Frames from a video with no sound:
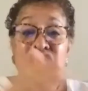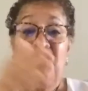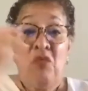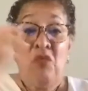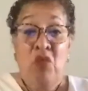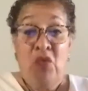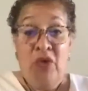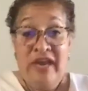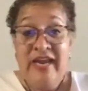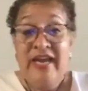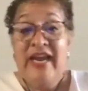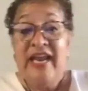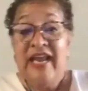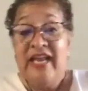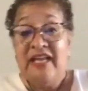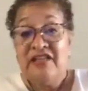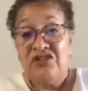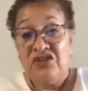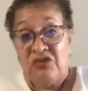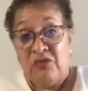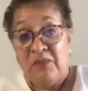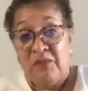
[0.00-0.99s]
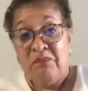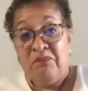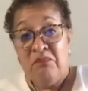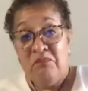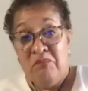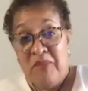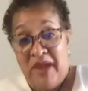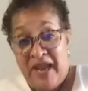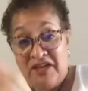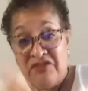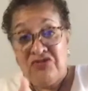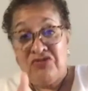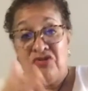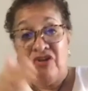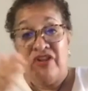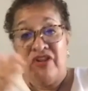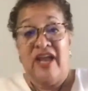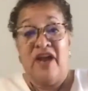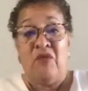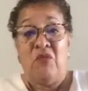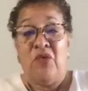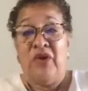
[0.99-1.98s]
We need to make sure
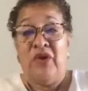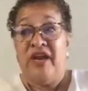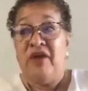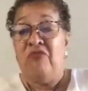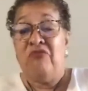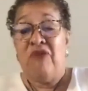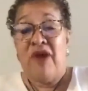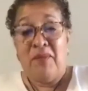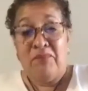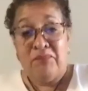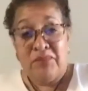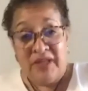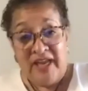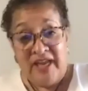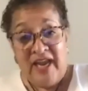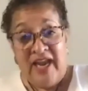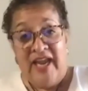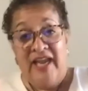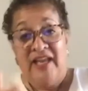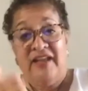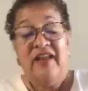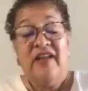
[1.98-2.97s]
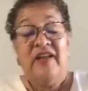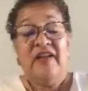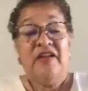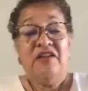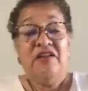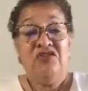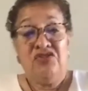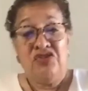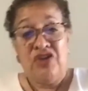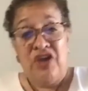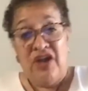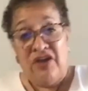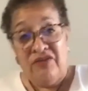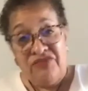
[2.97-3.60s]
that we replicate Jeff.